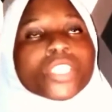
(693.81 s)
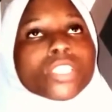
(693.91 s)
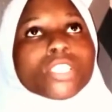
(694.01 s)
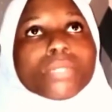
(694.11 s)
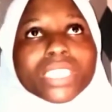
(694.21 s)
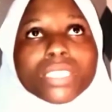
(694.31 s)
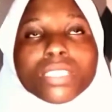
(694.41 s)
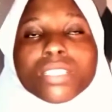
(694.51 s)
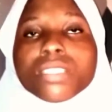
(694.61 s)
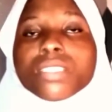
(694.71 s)
The number
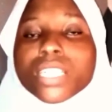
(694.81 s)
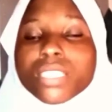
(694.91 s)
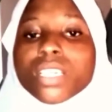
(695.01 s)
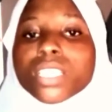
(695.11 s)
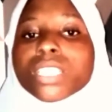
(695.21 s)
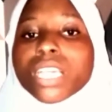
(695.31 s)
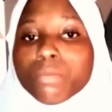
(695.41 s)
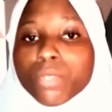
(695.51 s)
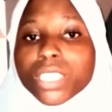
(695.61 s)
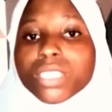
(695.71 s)
three is that it
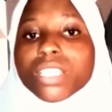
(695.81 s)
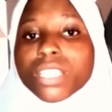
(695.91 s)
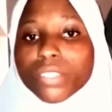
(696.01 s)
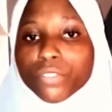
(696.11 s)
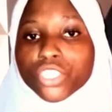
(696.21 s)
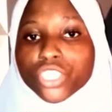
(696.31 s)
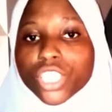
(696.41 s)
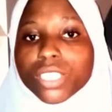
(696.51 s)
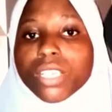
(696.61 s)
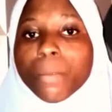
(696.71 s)
eliminates
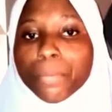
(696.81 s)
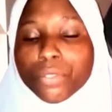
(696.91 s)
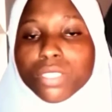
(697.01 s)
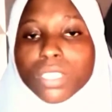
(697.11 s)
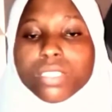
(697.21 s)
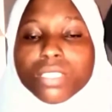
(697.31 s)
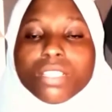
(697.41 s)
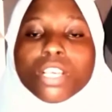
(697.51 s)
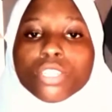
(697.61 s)
inefficient processes.